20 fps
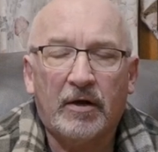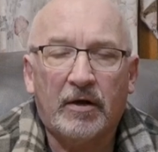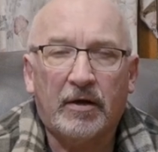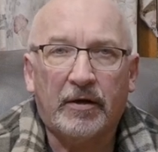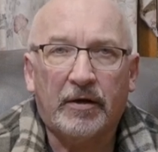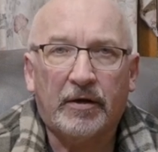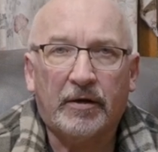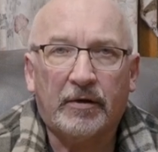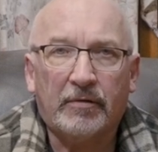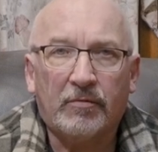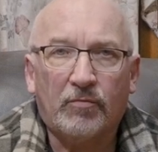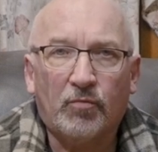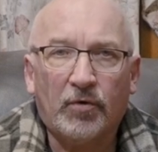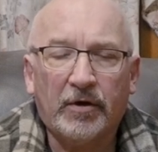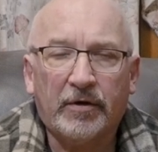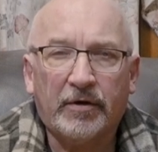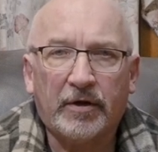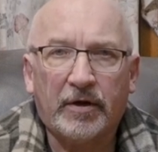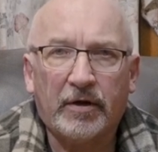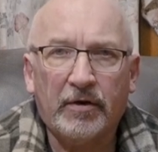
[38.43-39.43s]
And
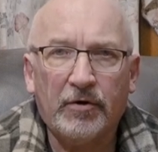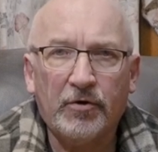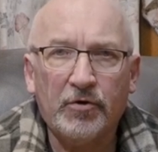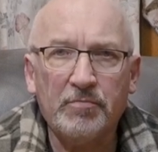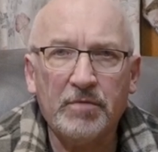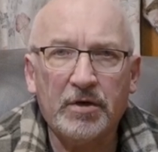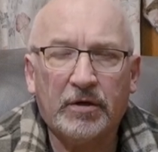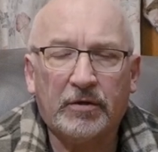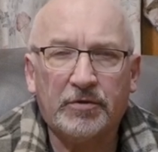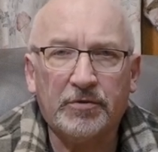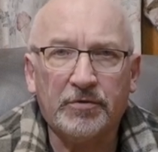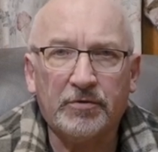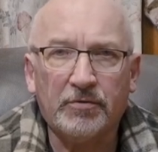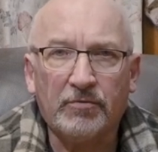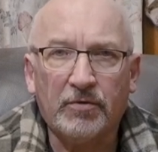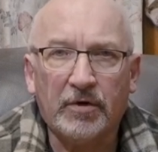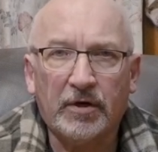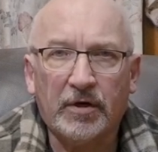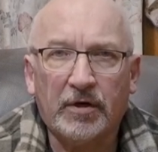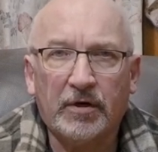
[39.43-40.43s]
when I got home
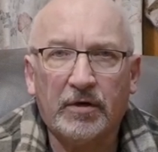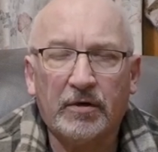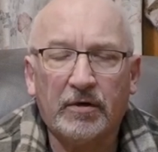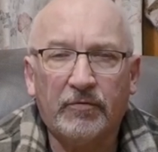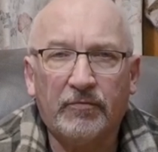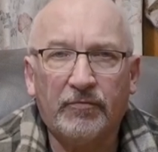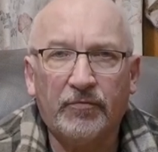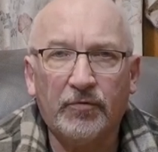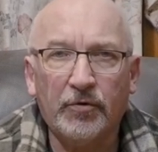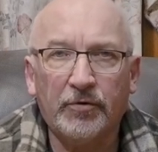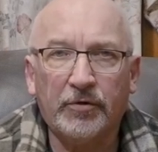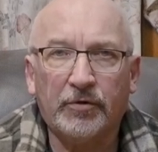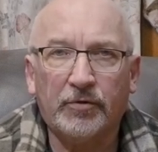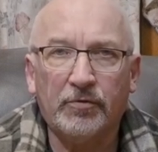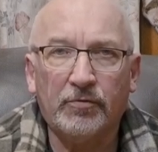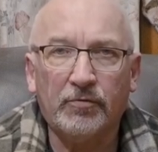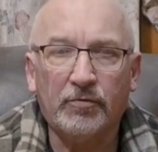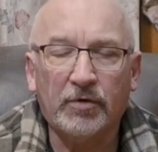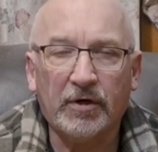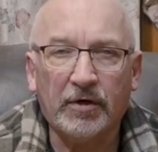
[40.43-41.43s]
to further
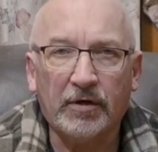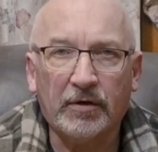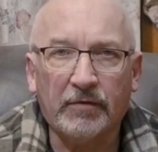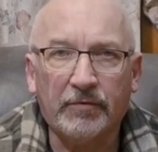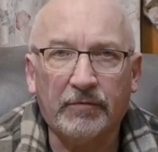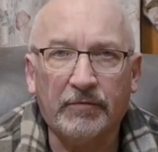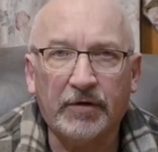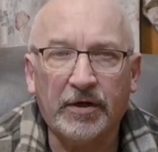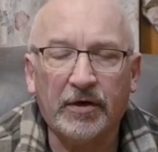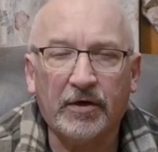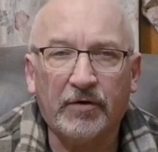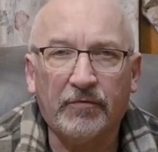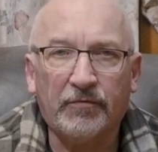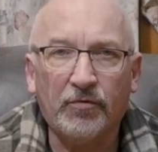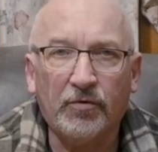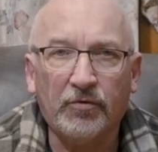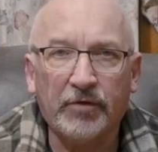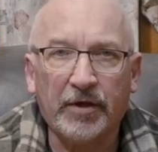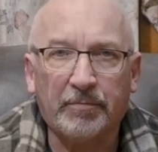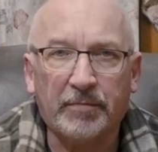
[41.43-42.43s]
do the video
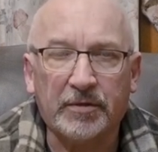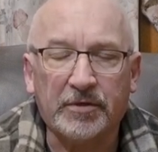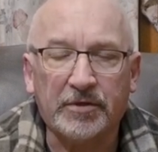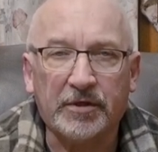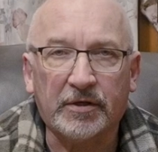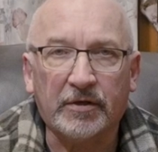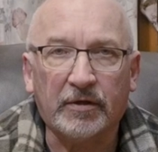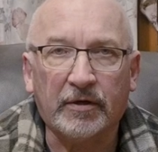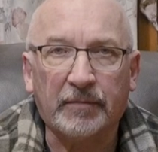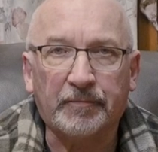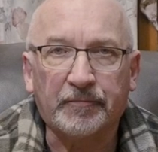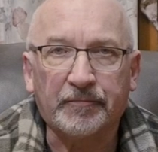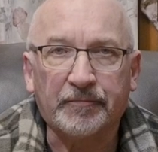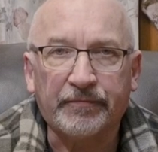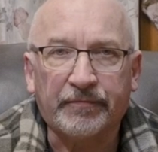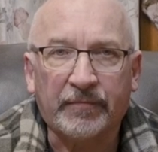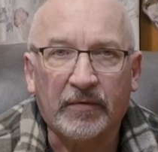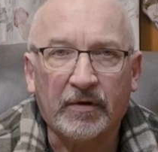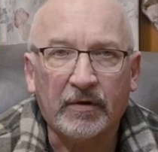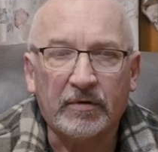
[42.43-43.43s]
for that particular
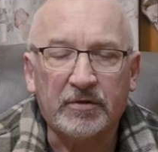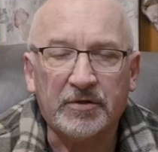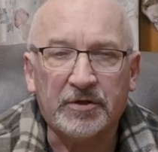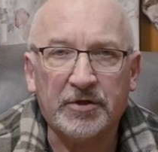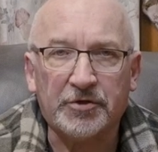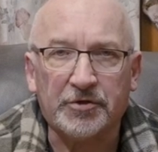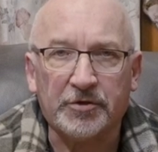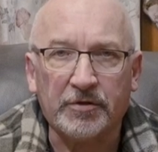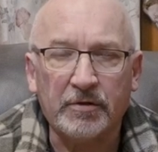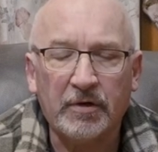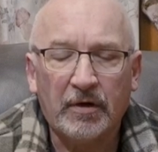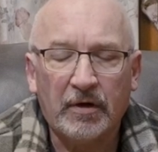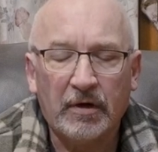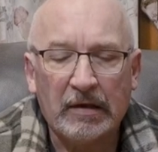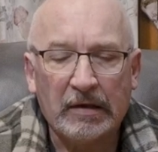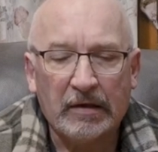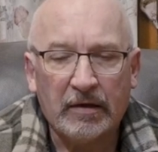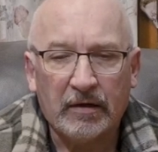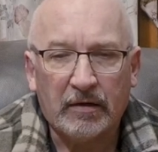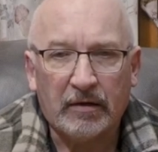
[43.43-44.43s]
session,
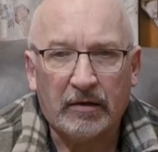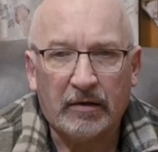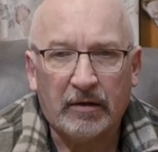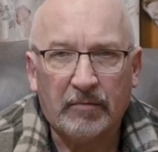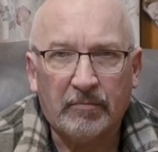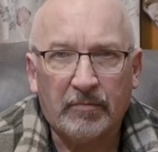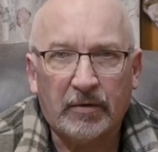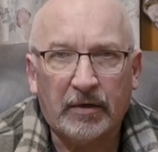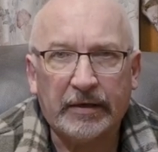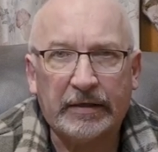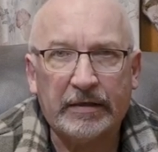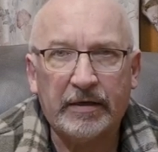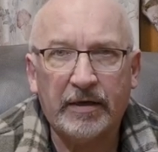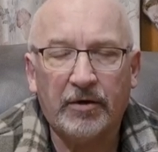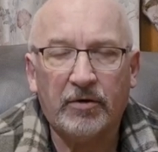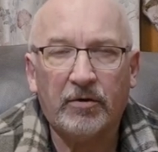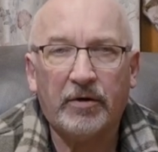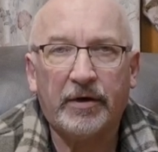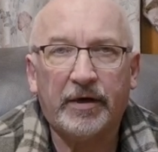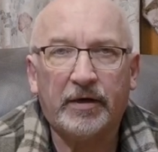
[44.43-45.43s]

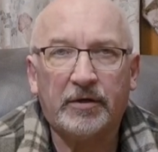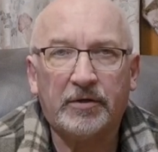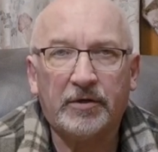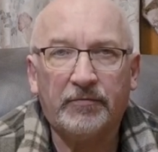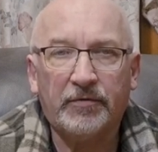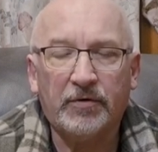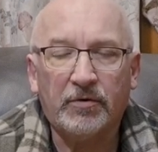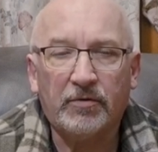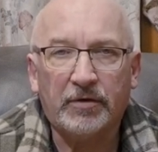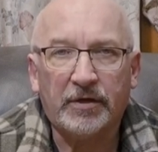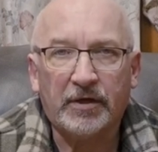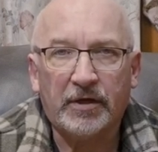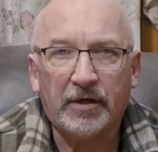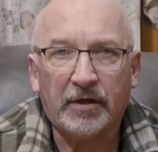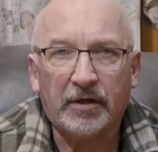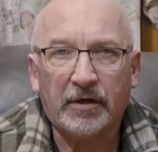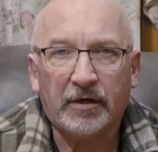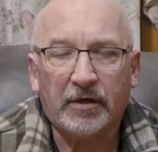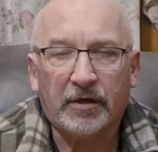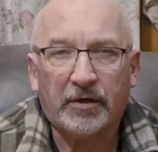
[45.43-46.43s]
again I had difficulty
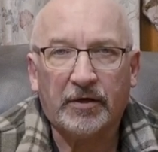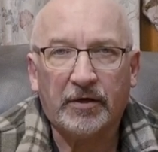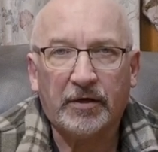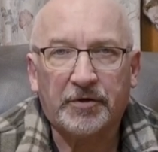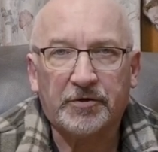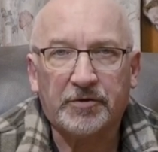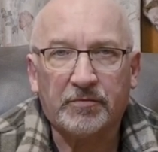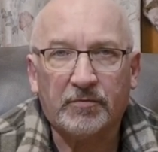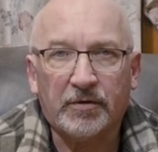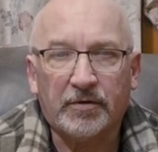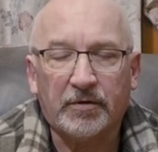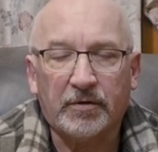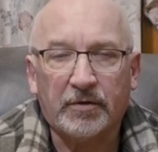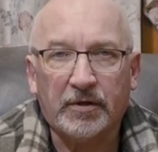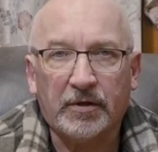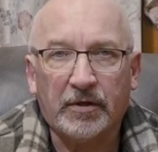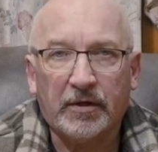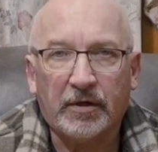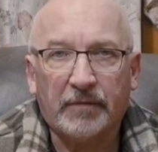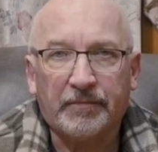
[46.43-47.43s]
getting connection with
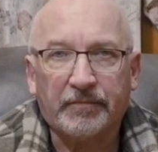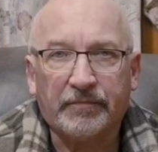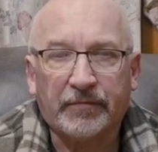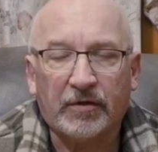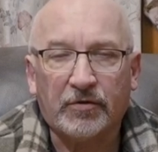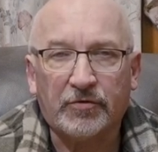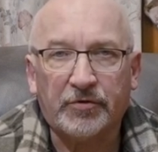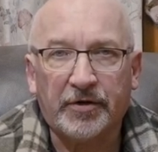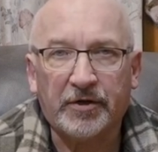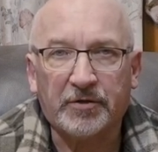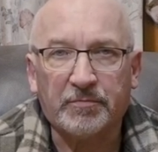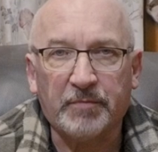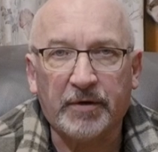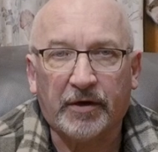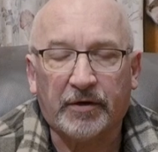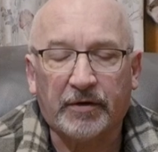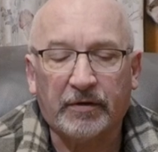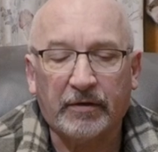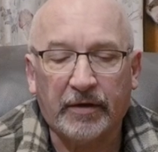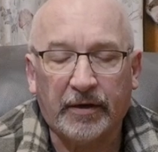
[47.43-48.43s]
the
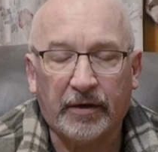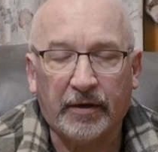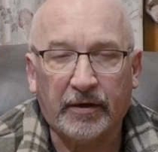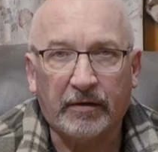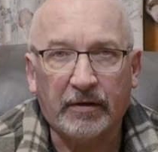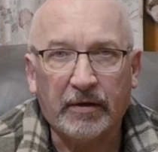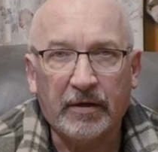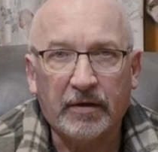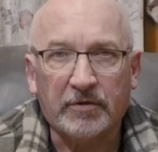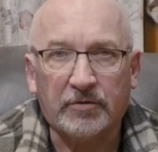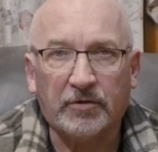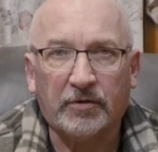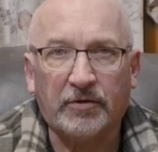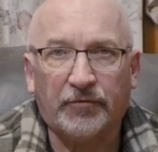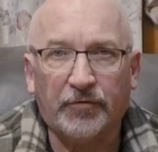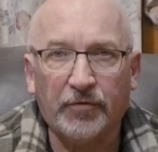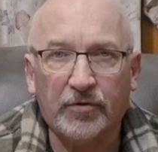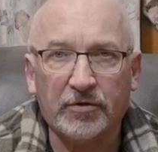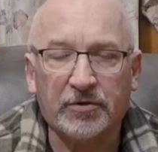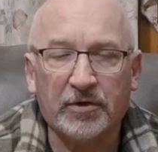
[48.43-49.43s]
transmount, and it's not
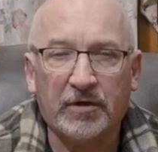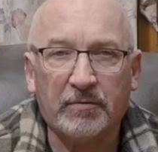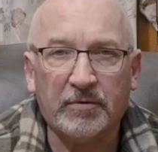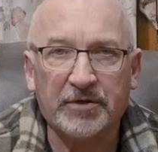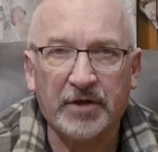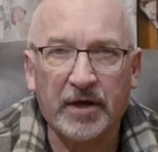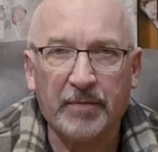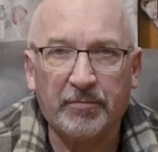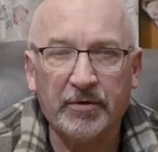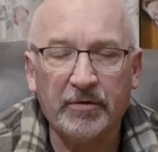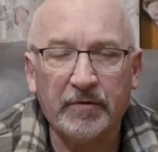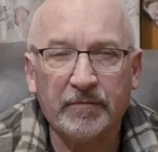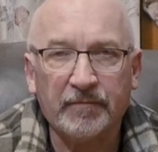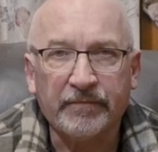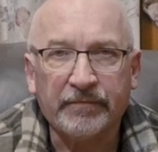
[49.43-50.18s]
the first time it's happened,